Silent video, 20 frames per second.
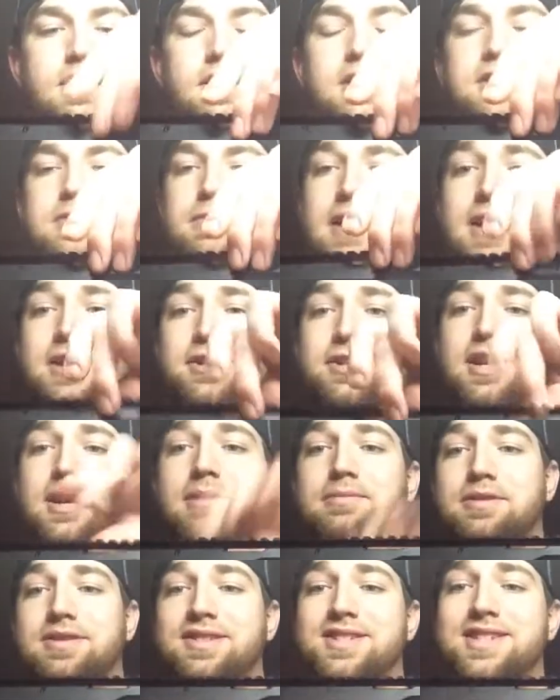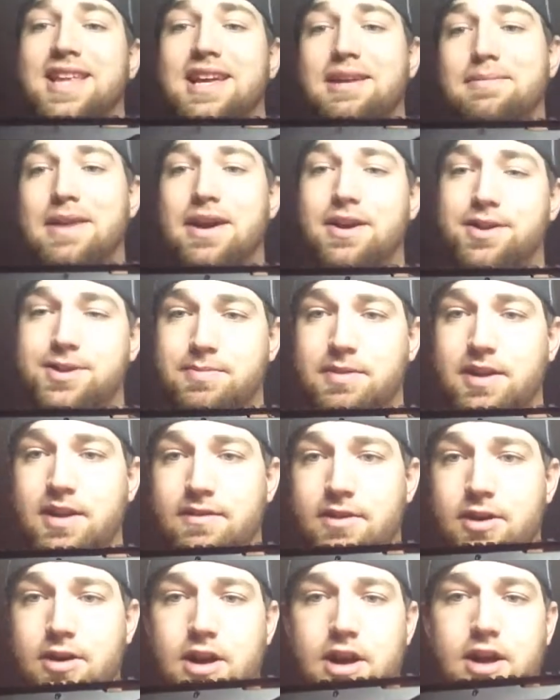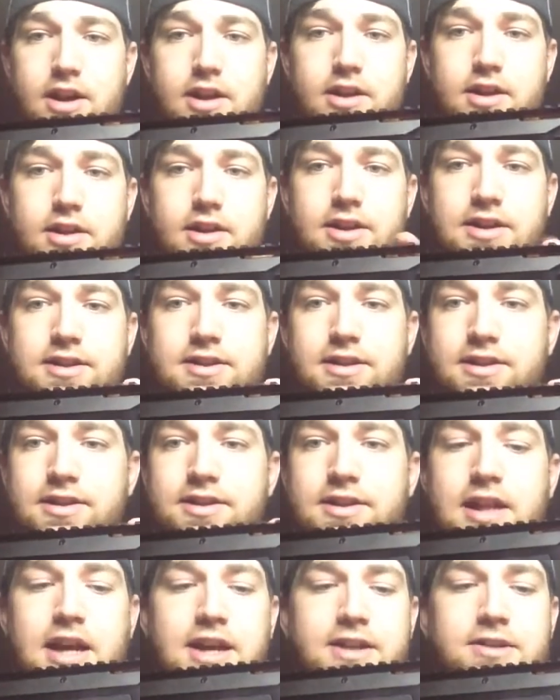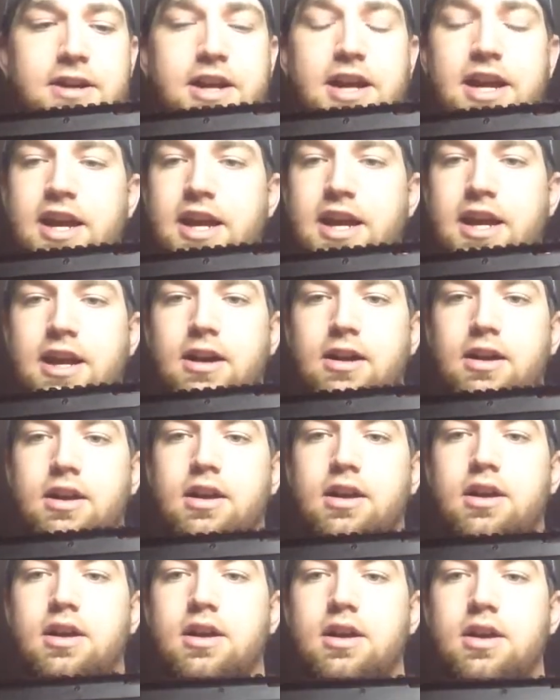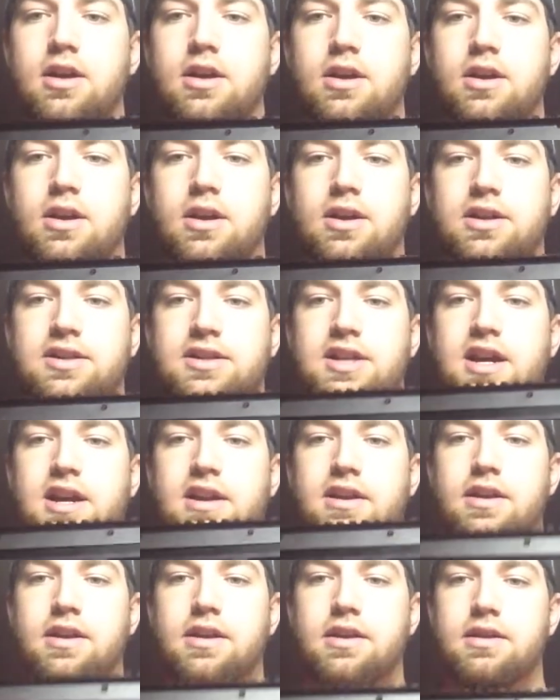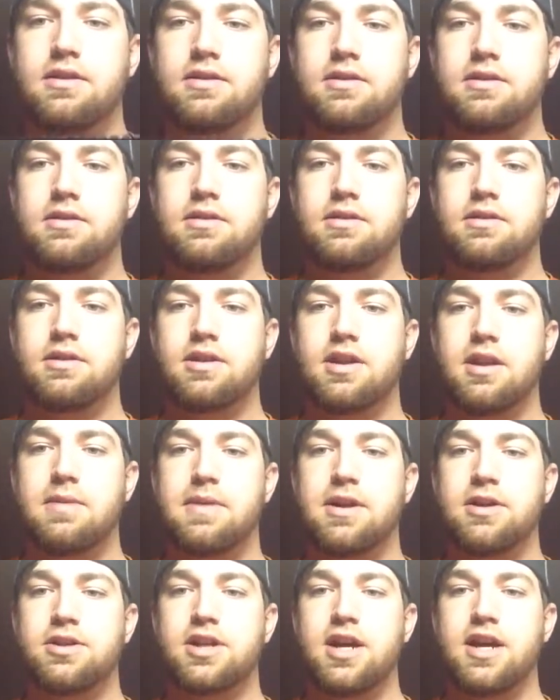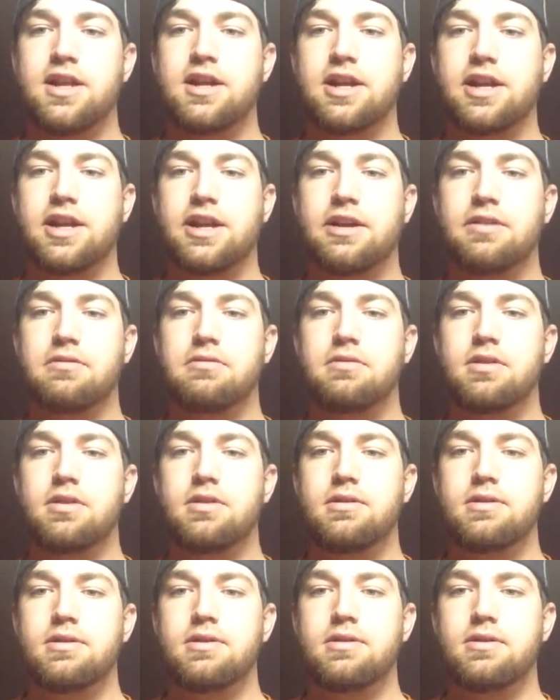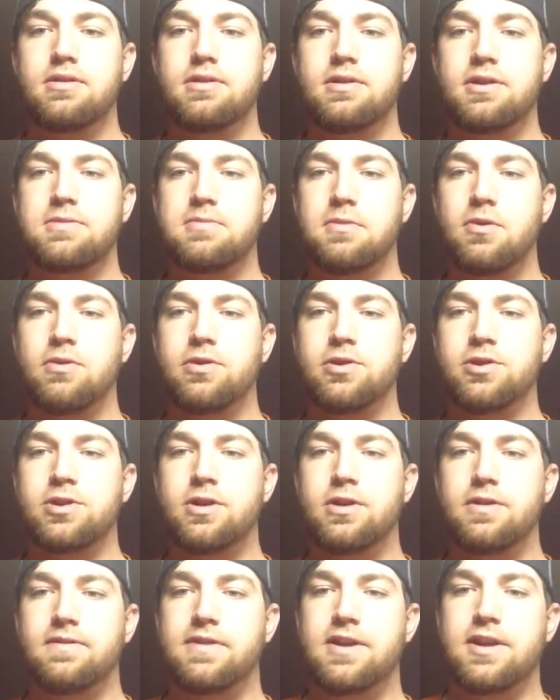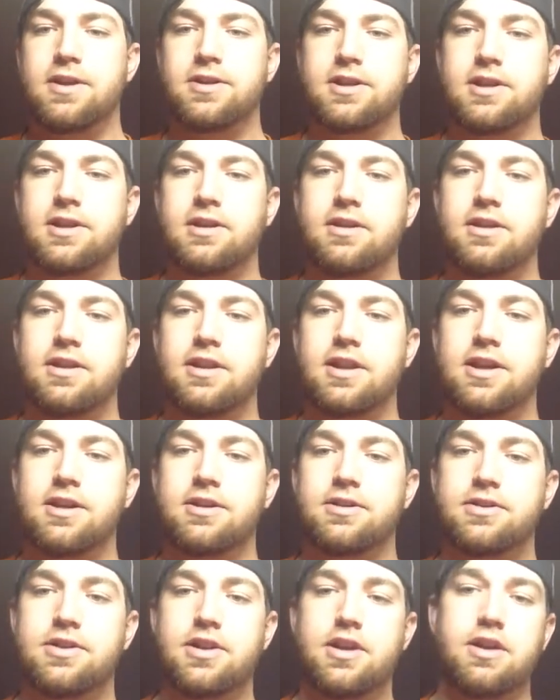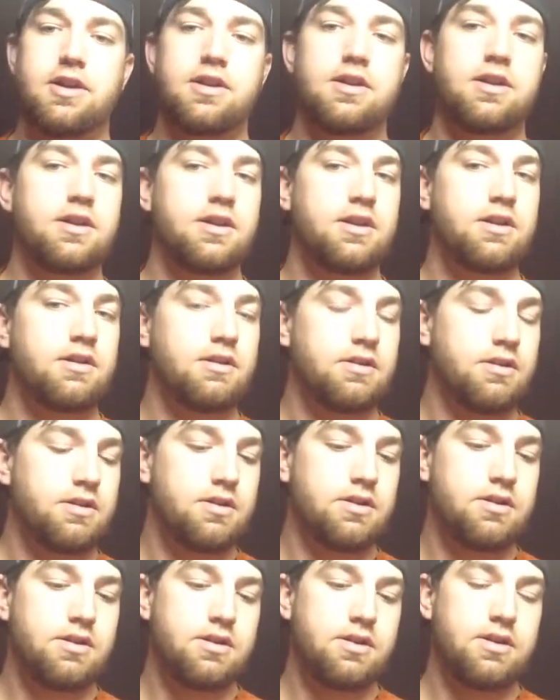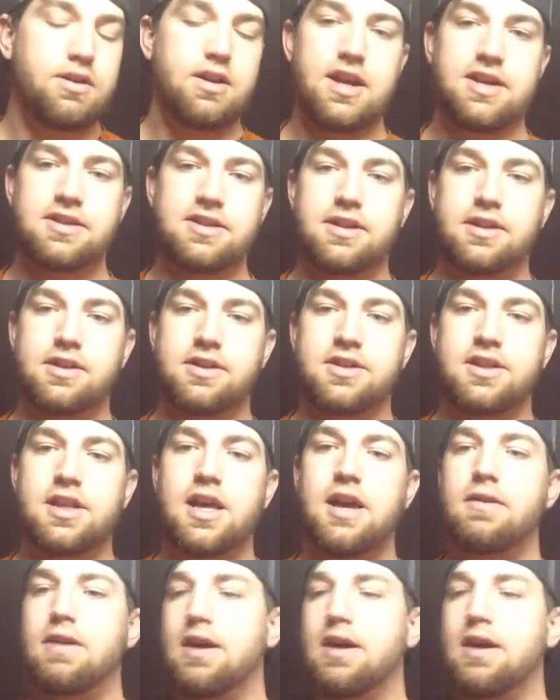this one actually comes with sling mounts, believe it or not. These little slots right here are designed. Get a better shot. There you go. Use my orange shirt advantage here. There's a nice little slot